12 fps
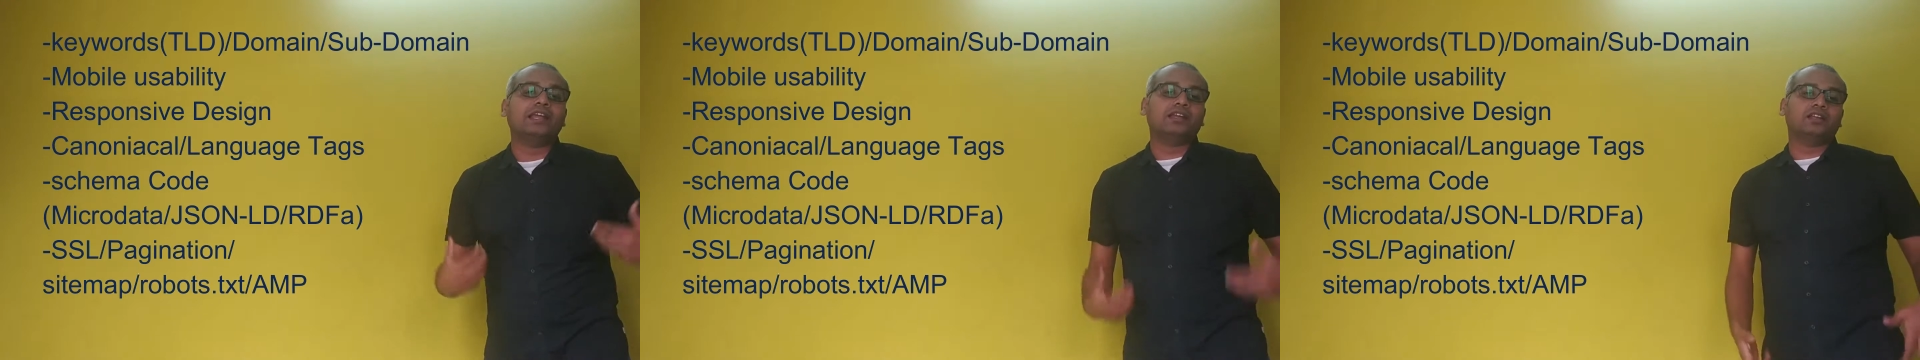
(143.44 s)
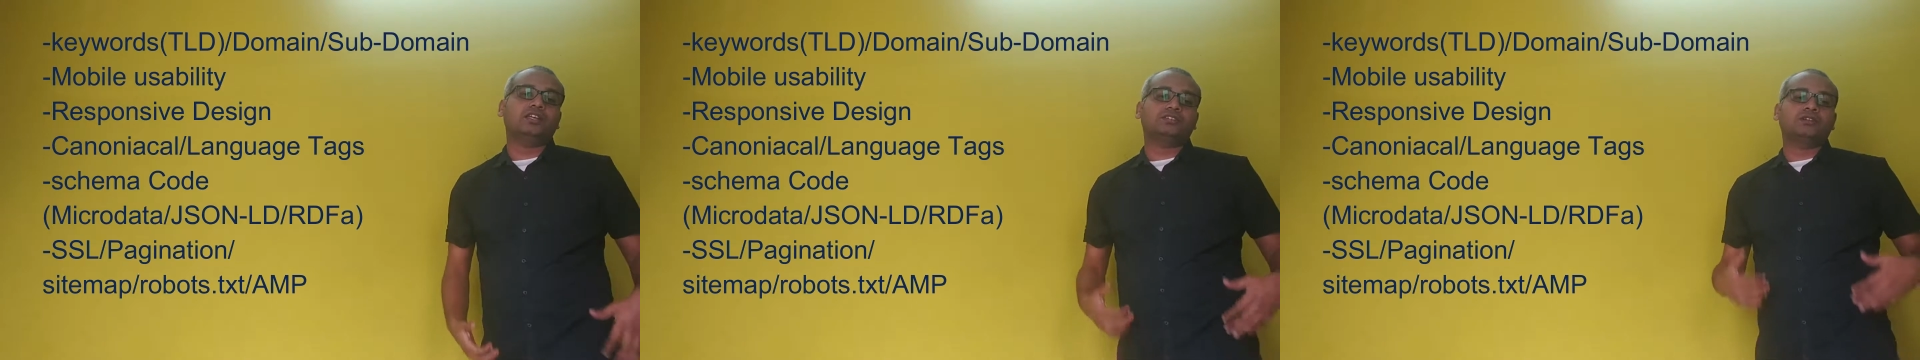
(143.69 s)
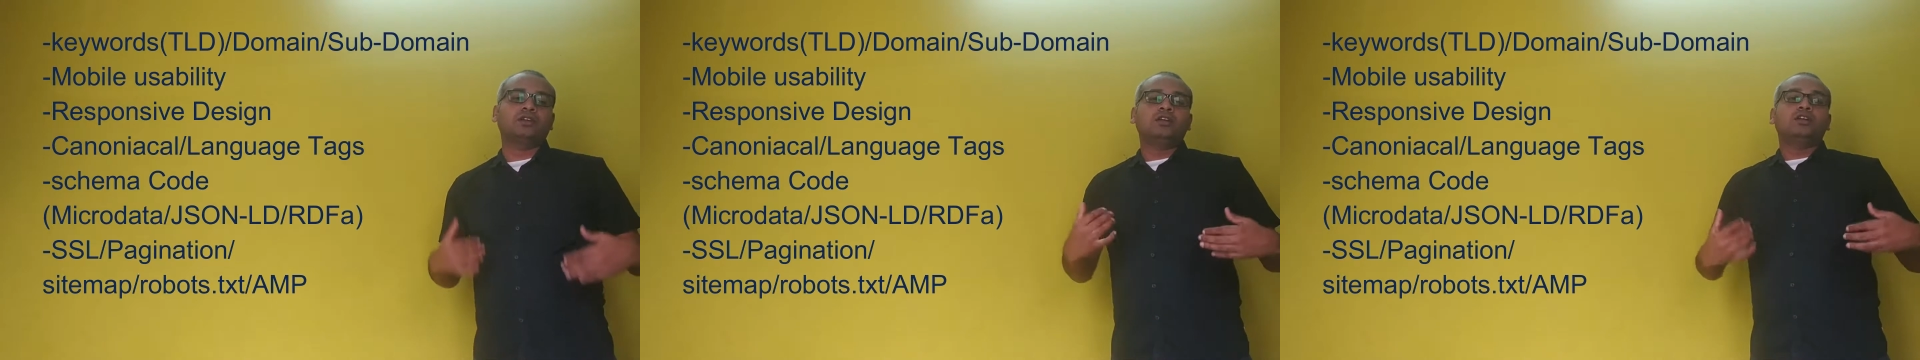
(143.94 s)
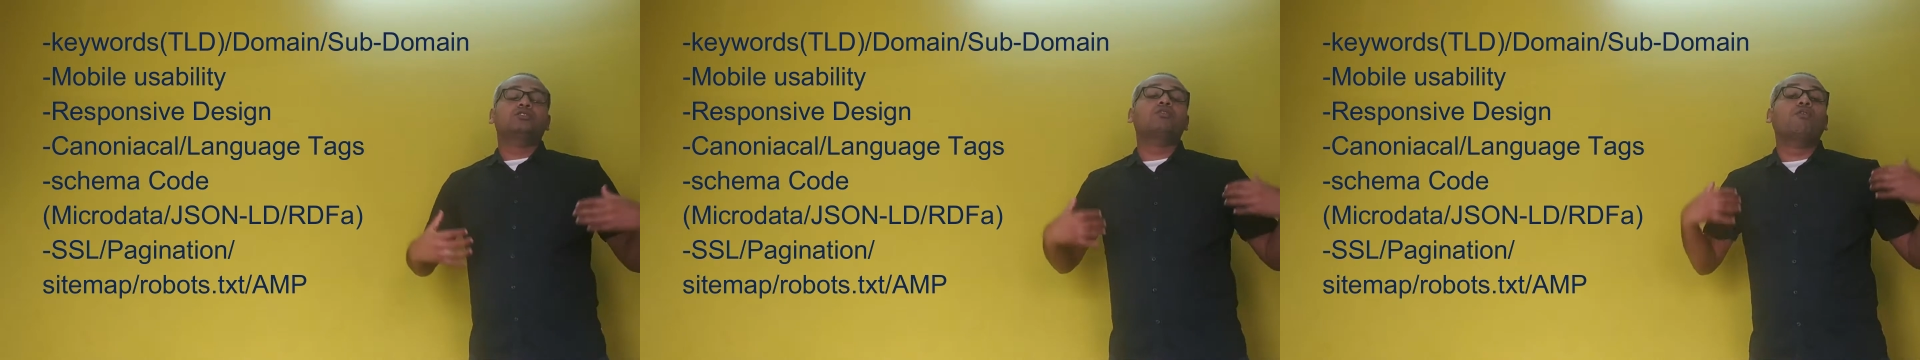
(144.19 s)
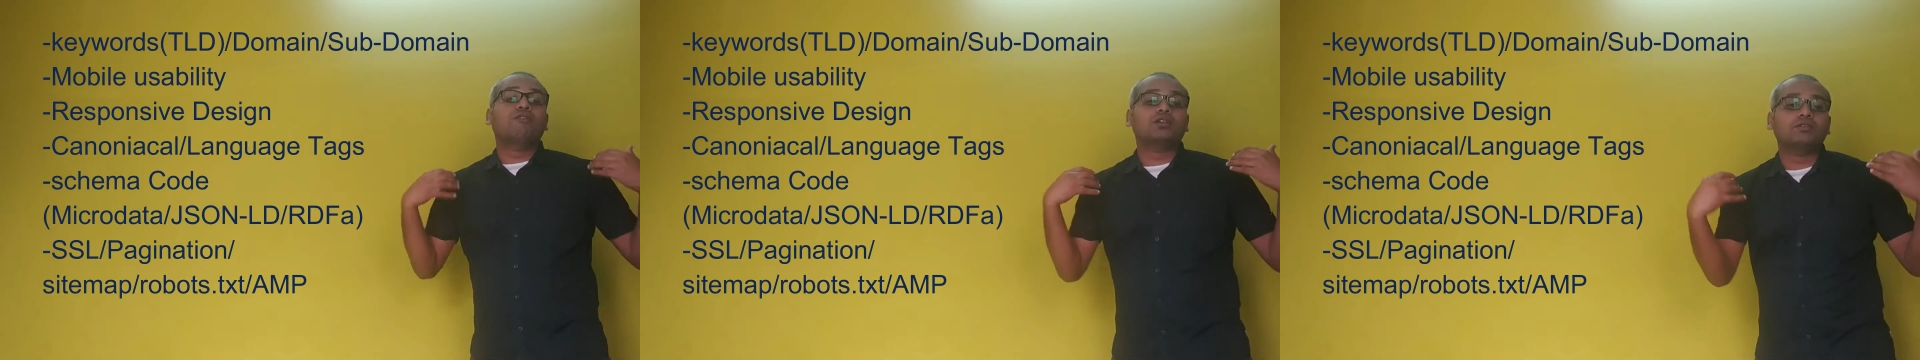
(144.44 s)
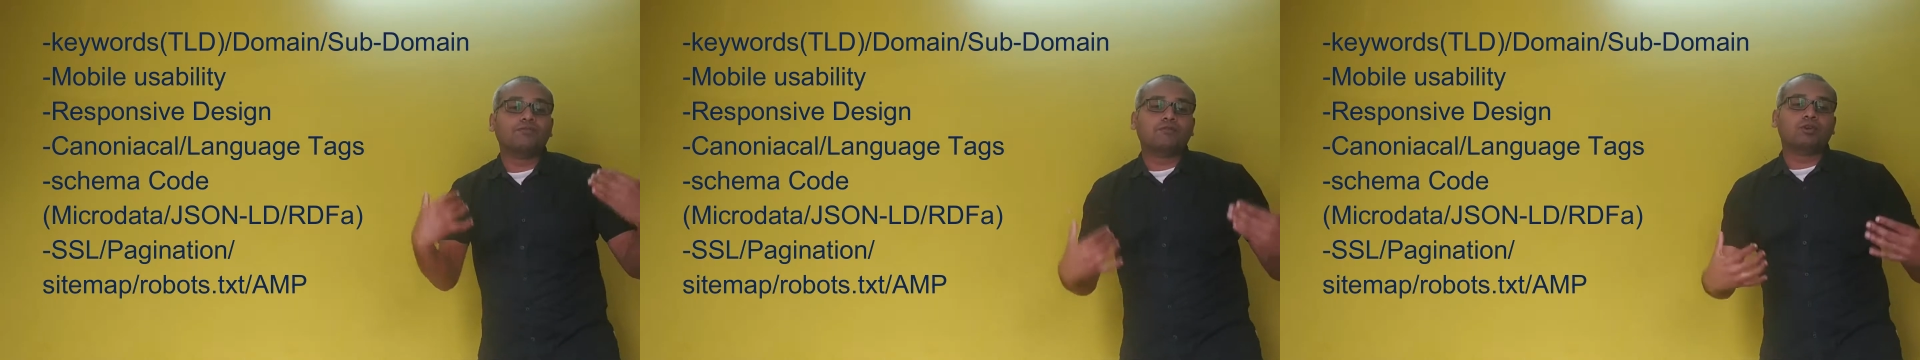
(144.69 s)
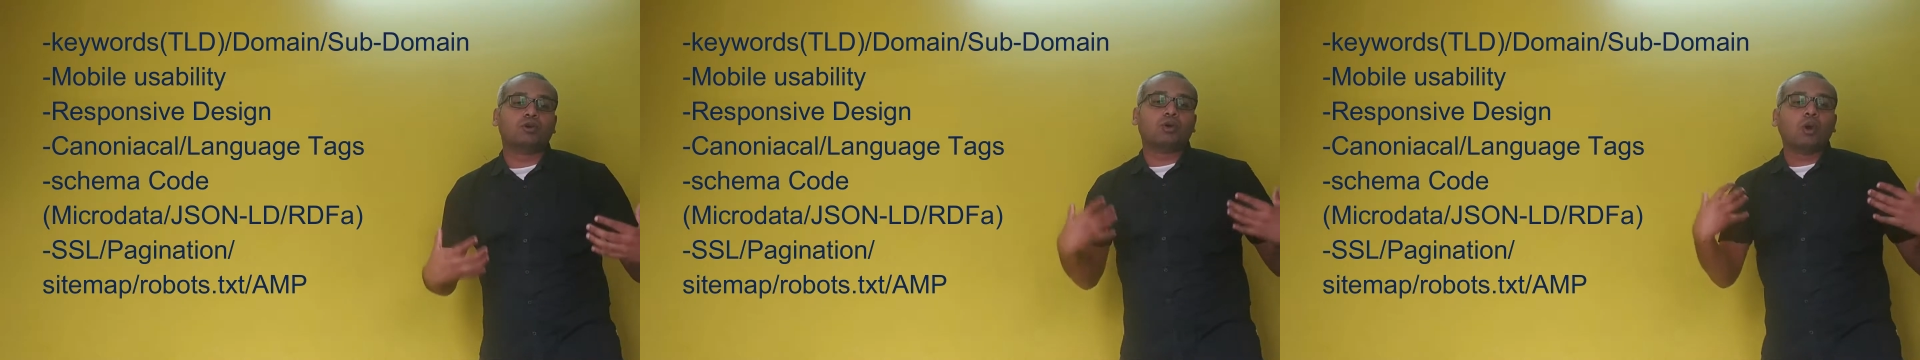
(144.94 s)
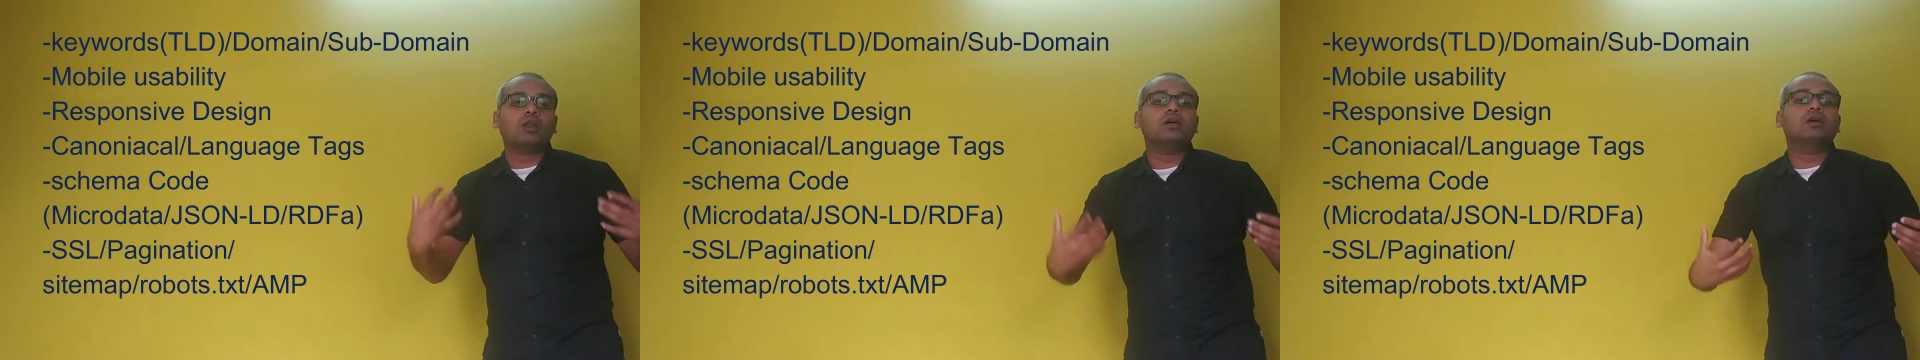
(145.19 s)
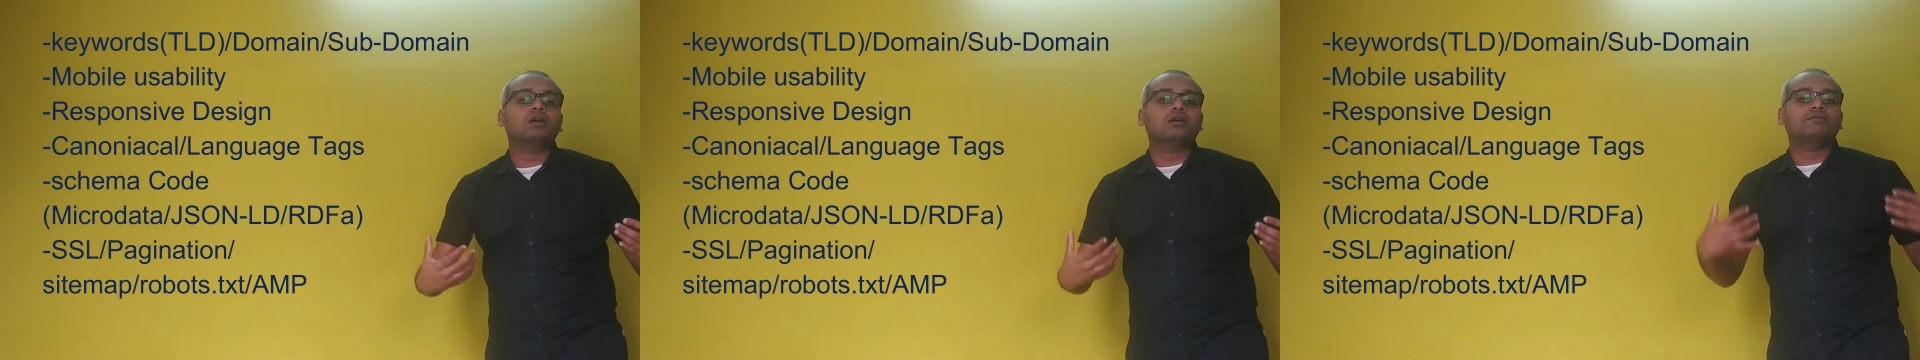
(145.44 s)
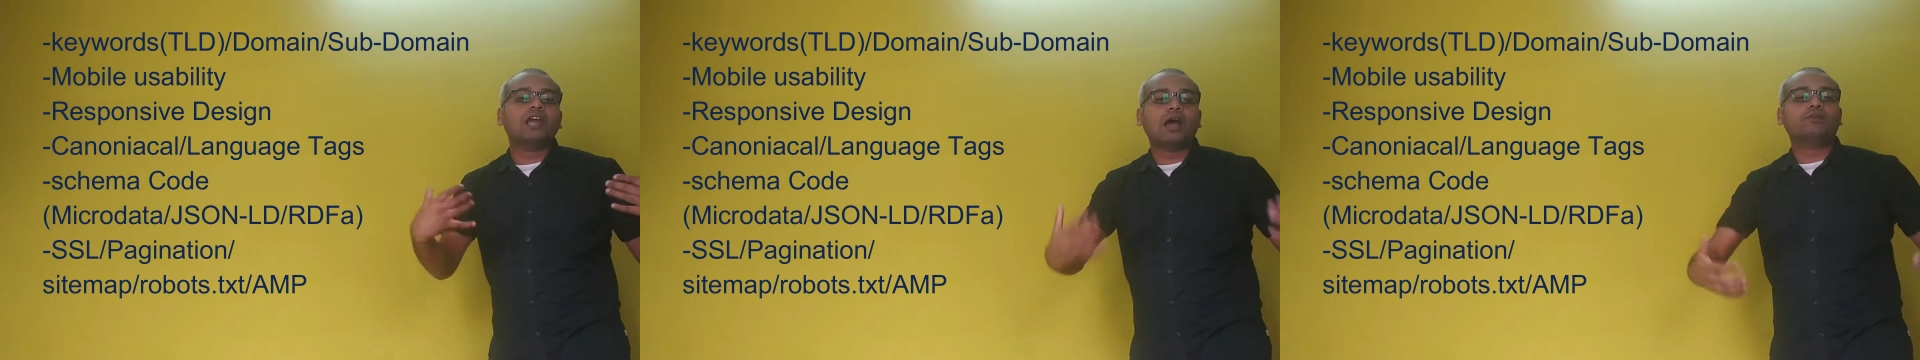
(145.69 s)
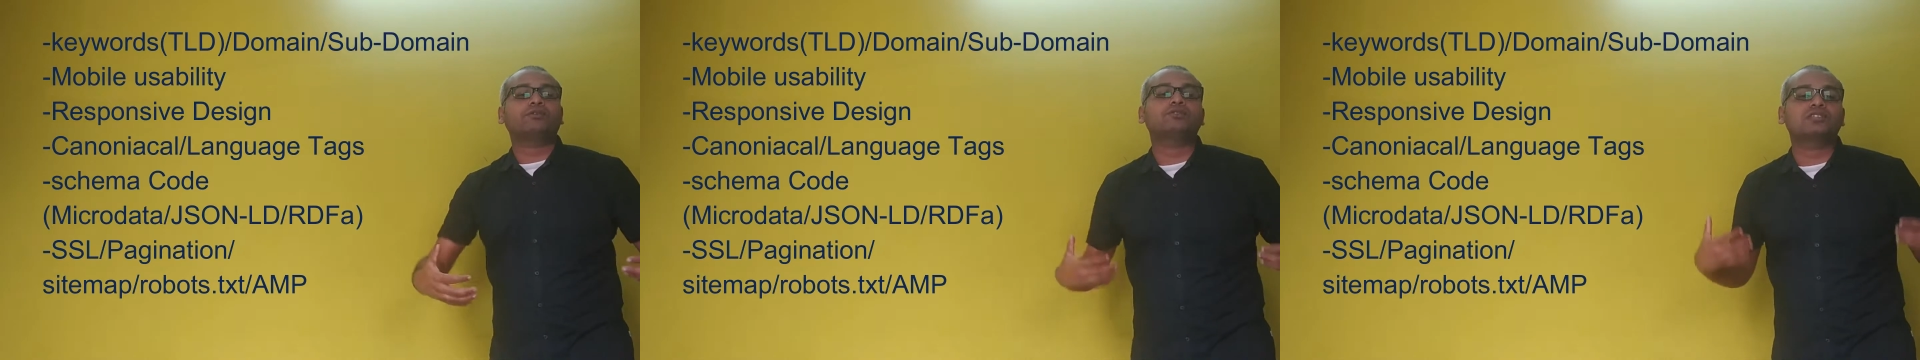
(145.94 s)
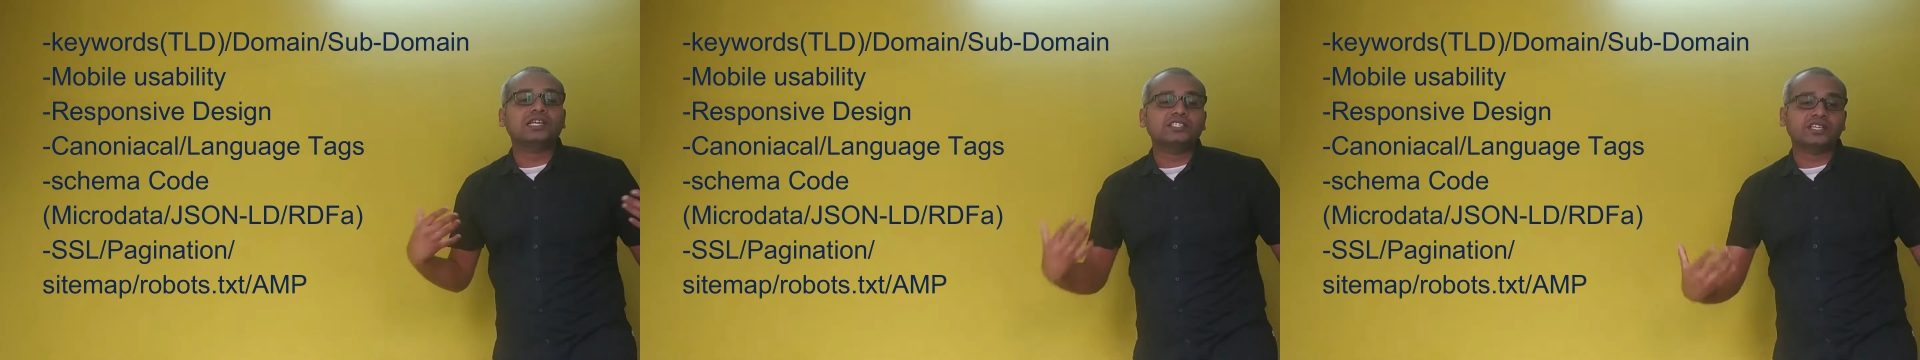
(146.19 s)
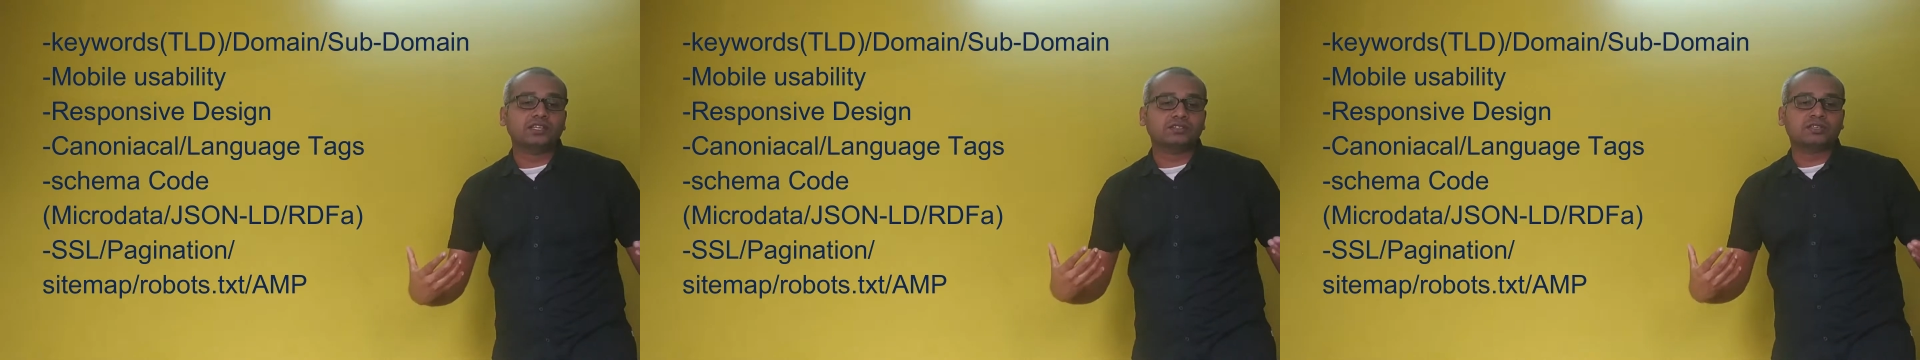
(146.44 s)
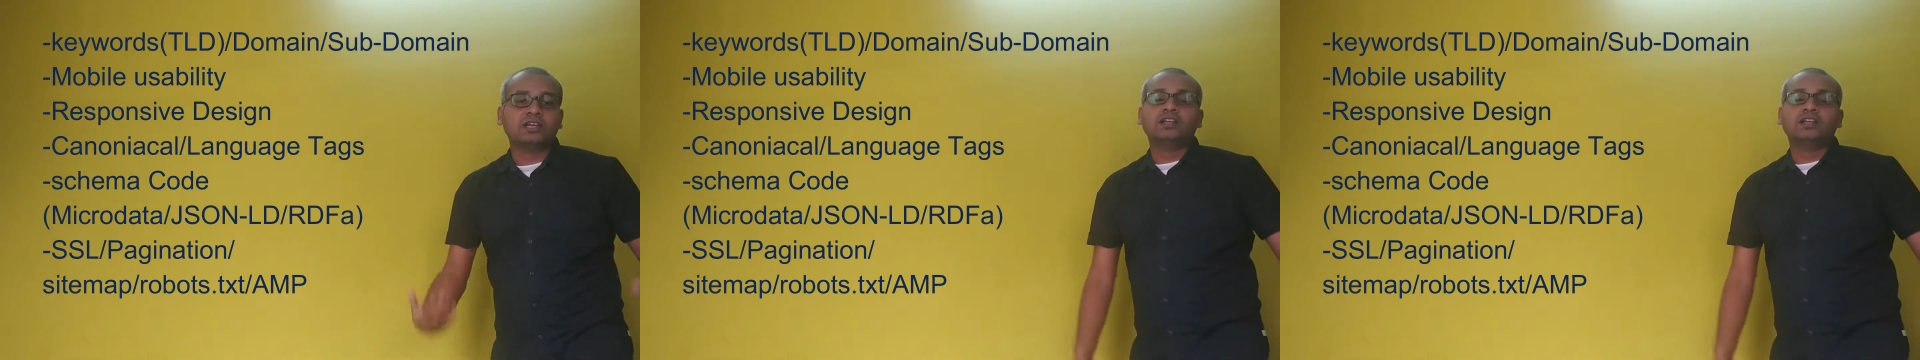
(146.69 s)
English. So for the crawler, we have to suggest